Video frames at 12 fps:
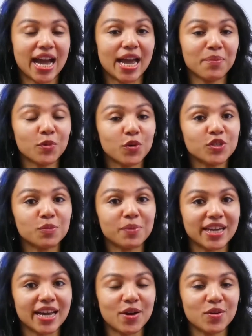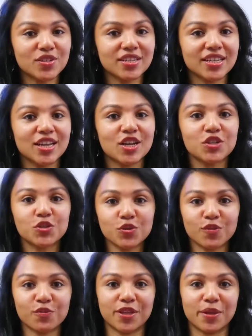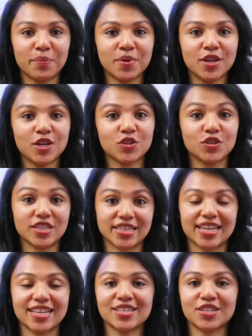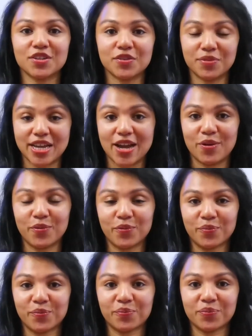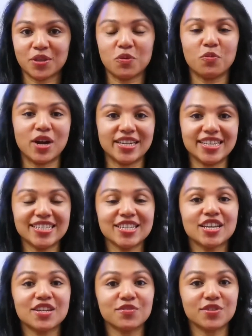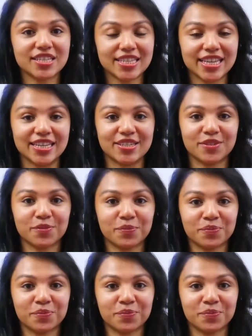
I'm going to pick out two of them to discuss now. One is recede.